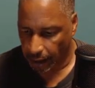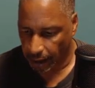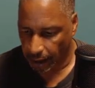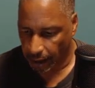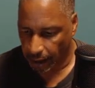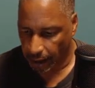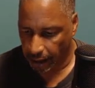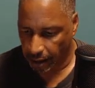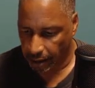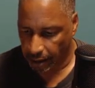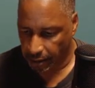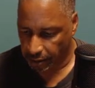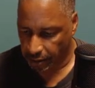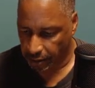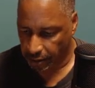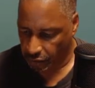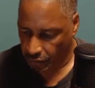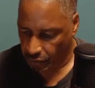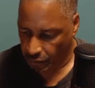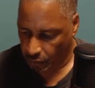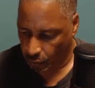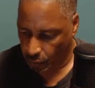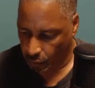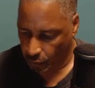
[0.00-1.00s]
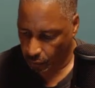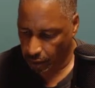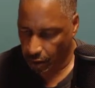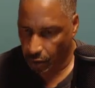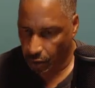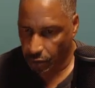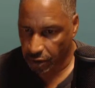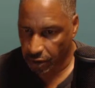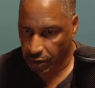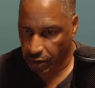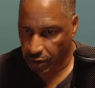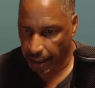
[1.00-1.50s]
And we're
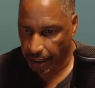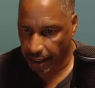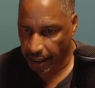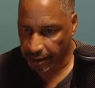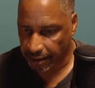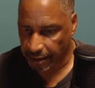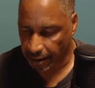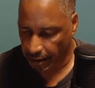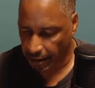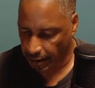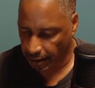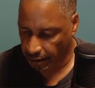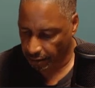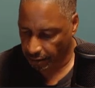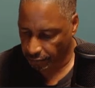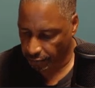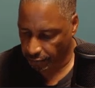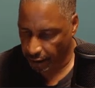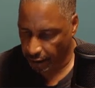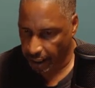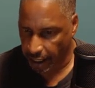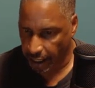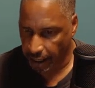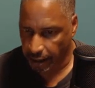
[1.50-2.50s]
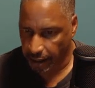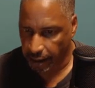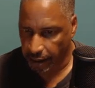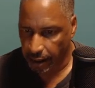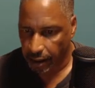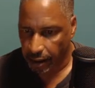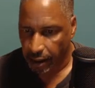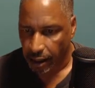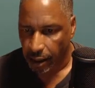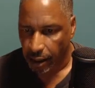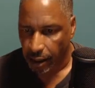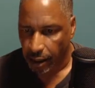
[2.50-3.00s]
going to pass it an array,
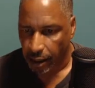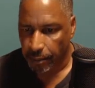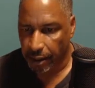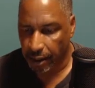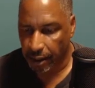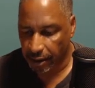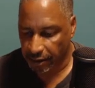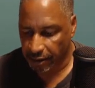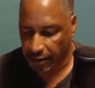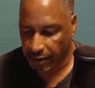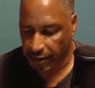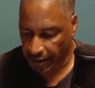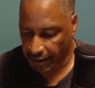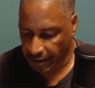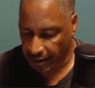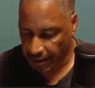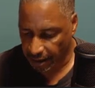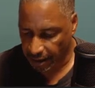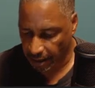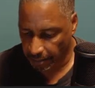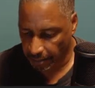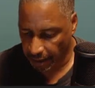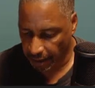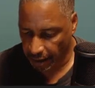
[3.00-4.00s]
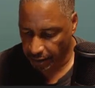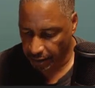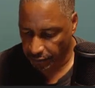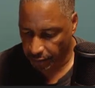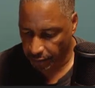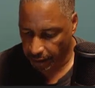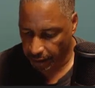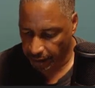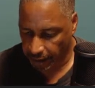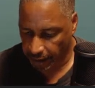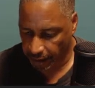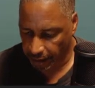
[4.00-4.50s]
because this command
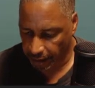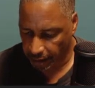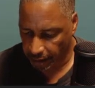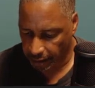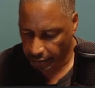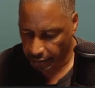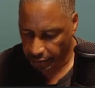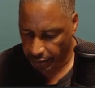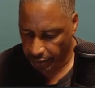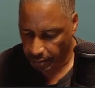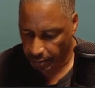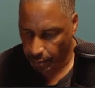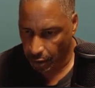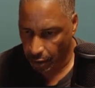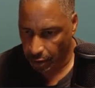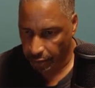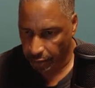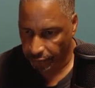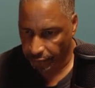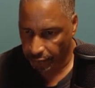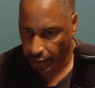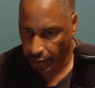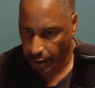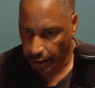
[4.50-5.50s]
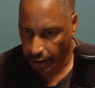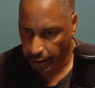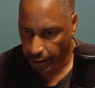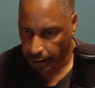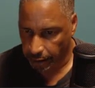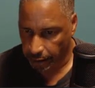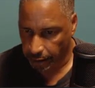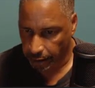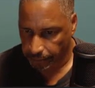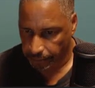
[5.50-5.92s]
right here, the modify